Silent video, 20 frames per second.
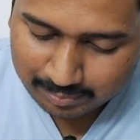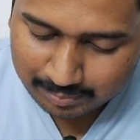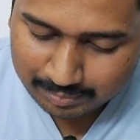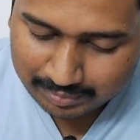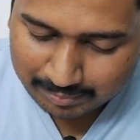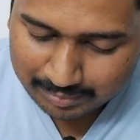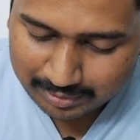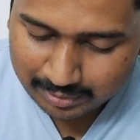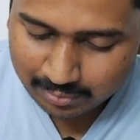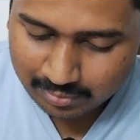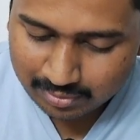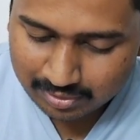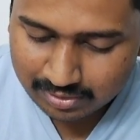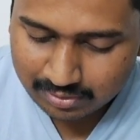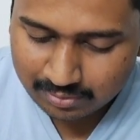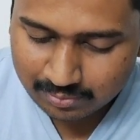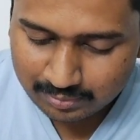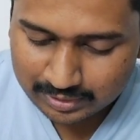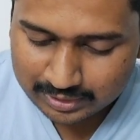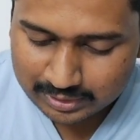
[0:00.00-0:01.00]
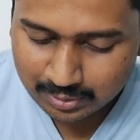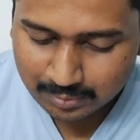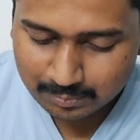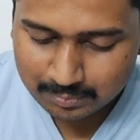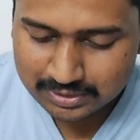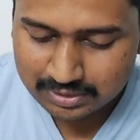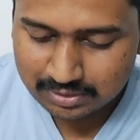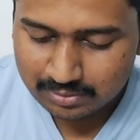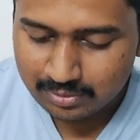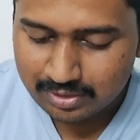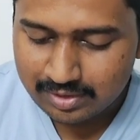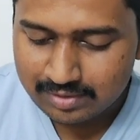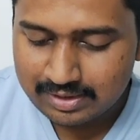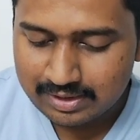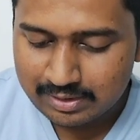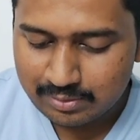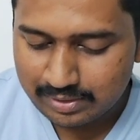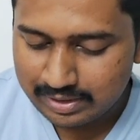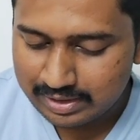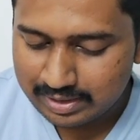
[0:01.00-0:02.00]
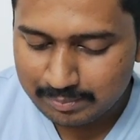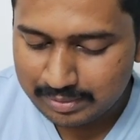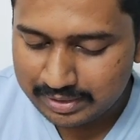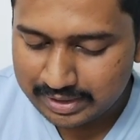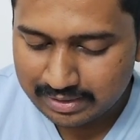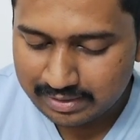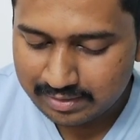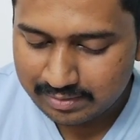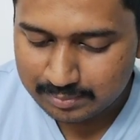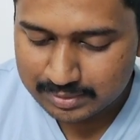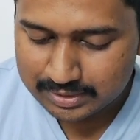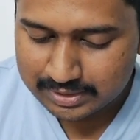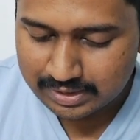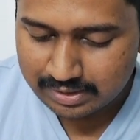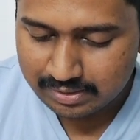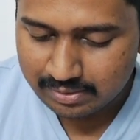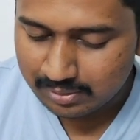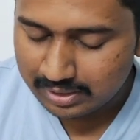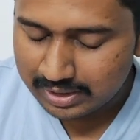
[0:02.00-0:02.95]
pigmentosa is which option. Okay, that's why I committed this mistake.